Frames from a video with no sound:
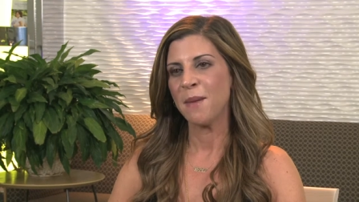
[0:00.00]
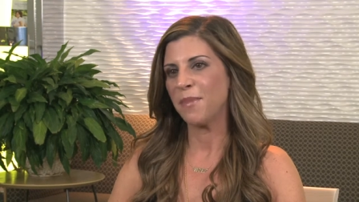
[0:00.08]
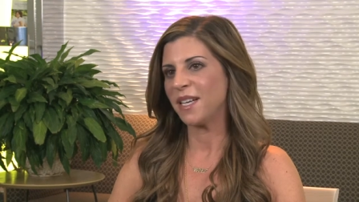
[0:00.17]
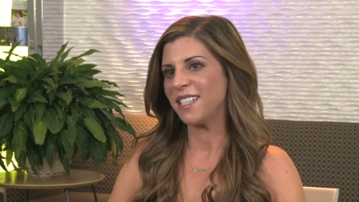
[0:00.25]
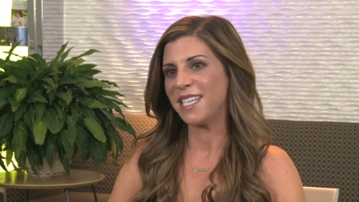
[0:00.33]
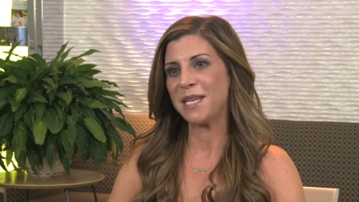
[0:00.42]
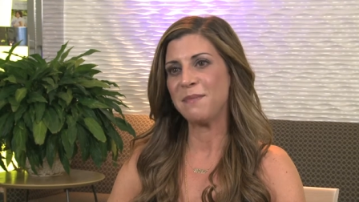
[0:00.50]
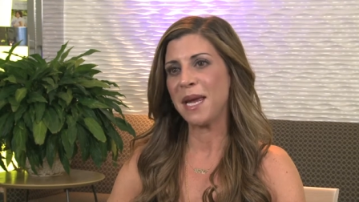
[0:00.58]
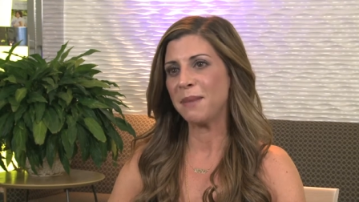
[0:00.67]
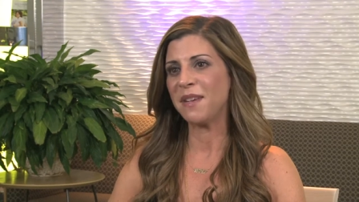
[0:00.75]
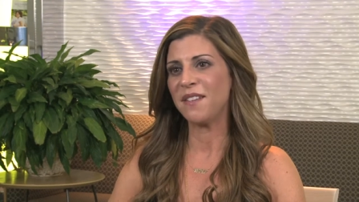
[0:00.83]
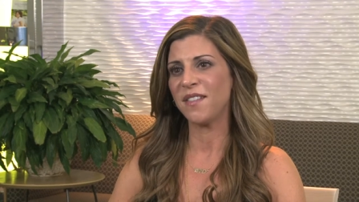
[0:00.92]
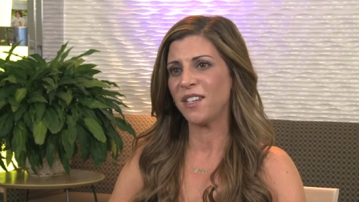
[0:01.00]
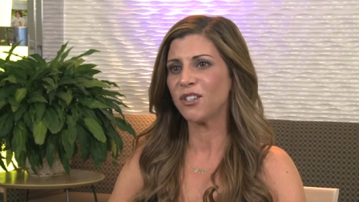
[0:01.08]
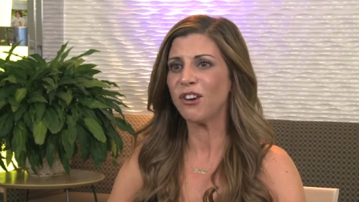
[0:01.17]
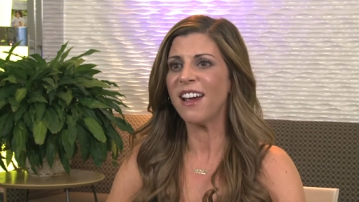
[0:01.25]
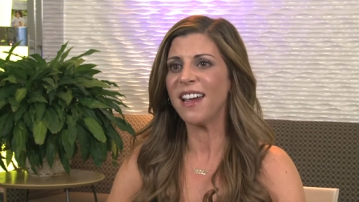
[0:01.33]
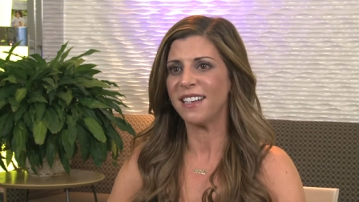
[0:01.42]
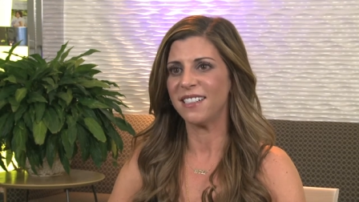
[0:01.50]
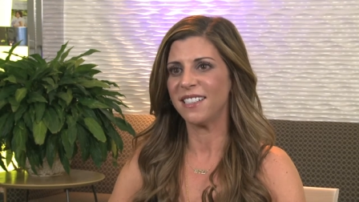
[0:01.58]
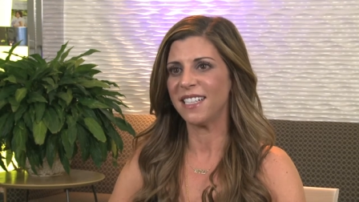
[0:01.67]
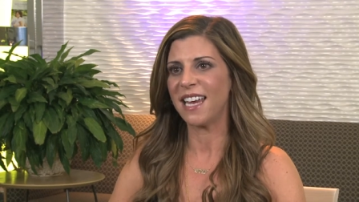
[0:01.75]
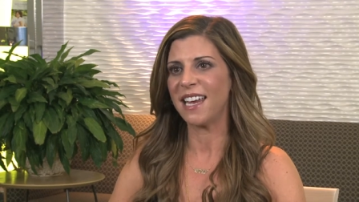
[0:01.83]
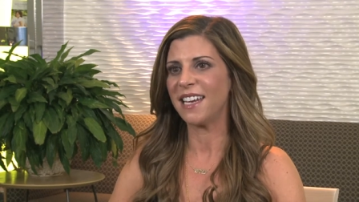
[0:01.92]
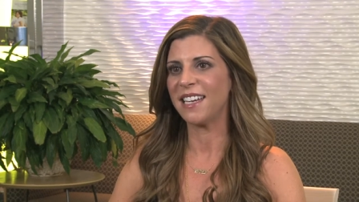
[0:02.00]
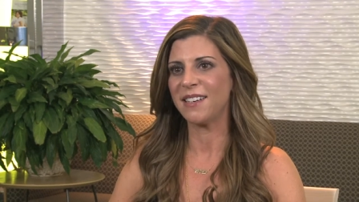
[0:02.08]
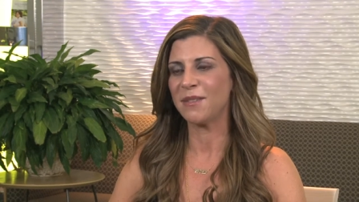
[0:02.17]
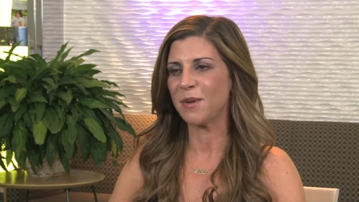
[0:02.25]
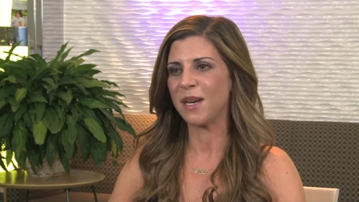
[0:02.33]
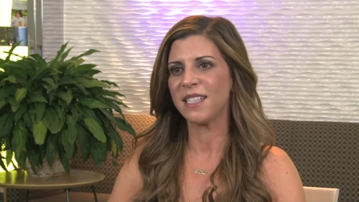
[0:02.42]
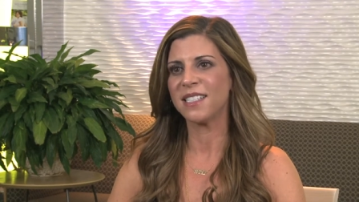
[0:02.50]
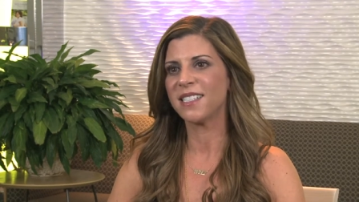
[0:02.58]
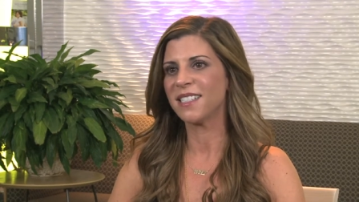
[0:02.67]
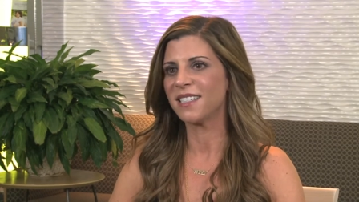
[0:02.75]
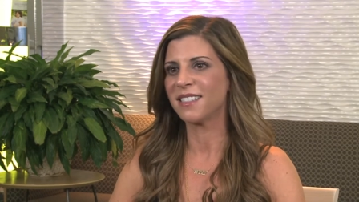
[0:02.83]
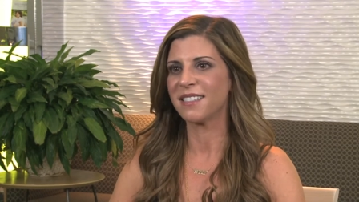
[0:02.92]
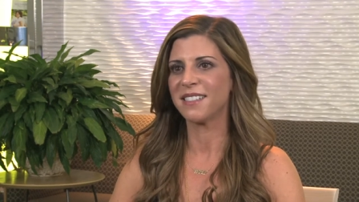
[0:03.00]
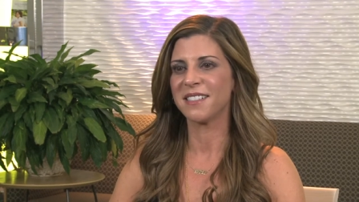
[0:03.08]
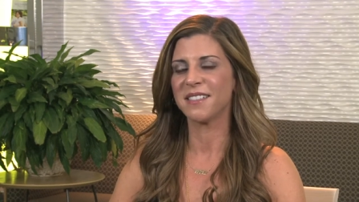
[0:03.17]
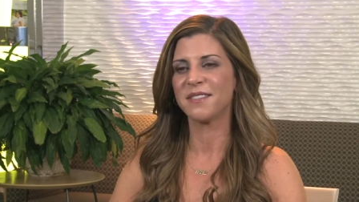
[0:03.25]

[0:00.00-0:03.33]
but he made me feel great. He was